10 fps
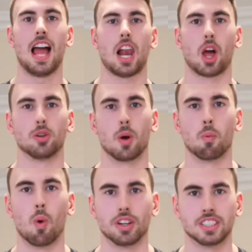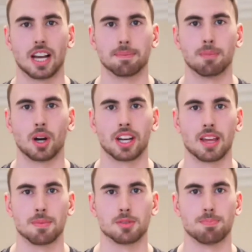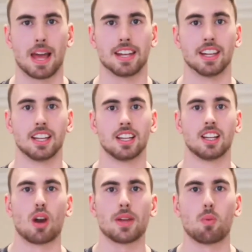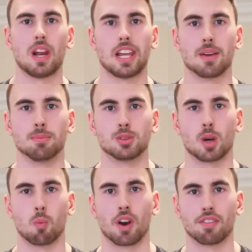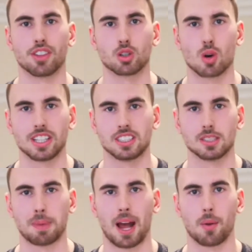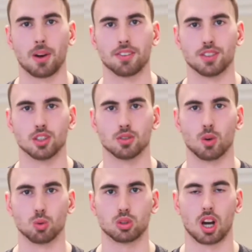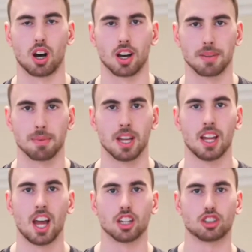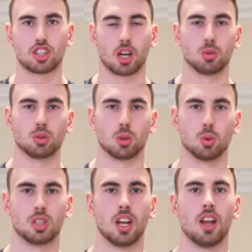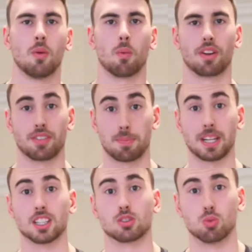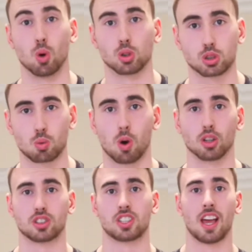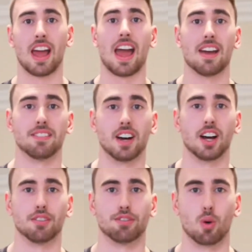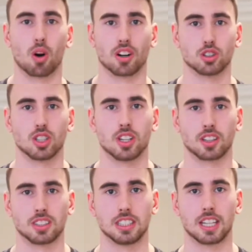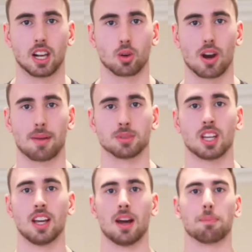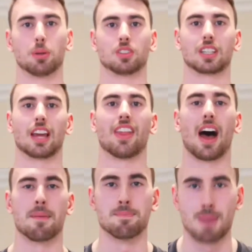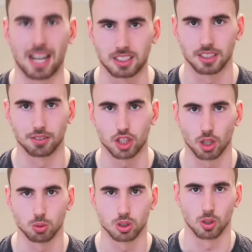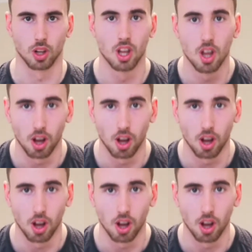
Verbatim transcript: Hello, what is up? My name is Ben. Ray Williams, one of the greatest powerlifters of all time, has totaled one of the biggest raw squats ever at four hundred ninety kilograms and put together a massive total